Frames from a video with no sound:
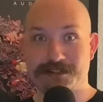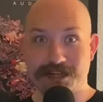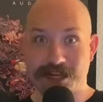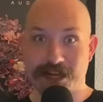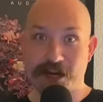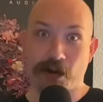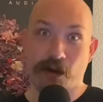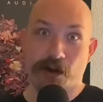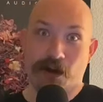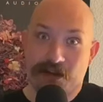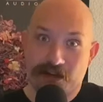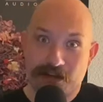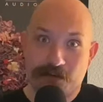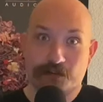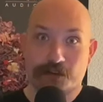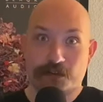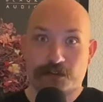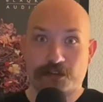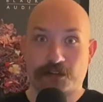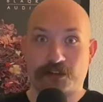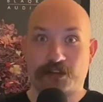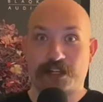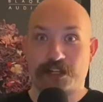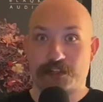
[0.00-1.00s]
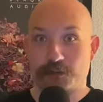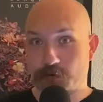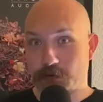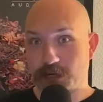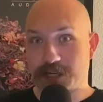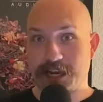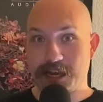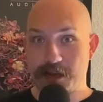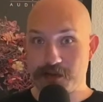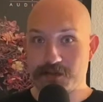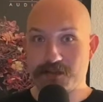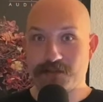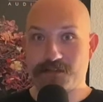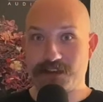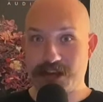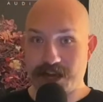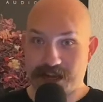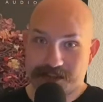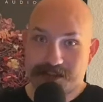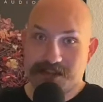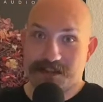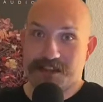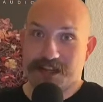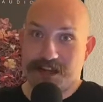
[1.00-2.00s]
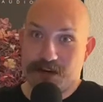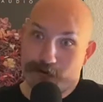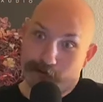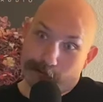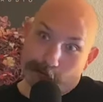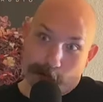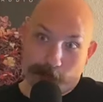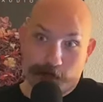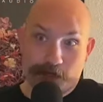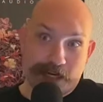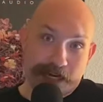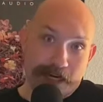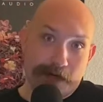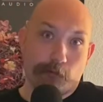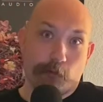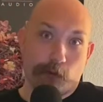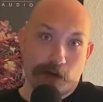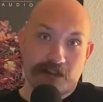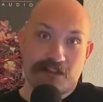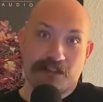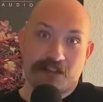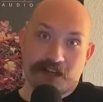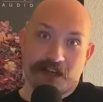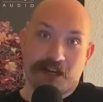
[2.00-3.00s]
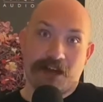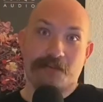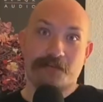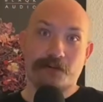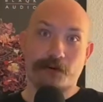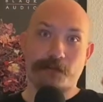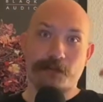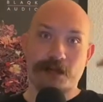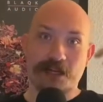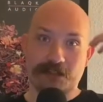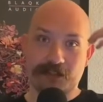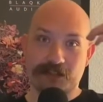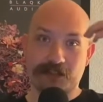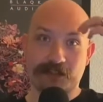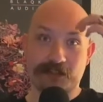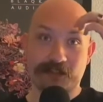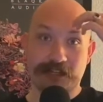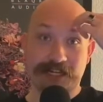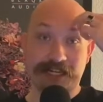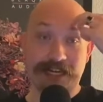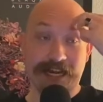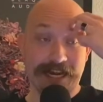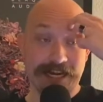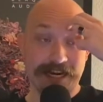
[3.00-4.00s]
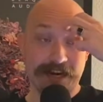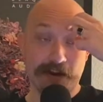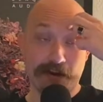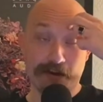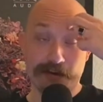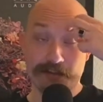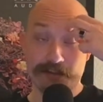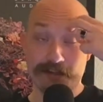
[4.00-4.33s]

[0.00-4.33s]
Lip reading: I never took into account the fact that they are working with the government. So they kind of are the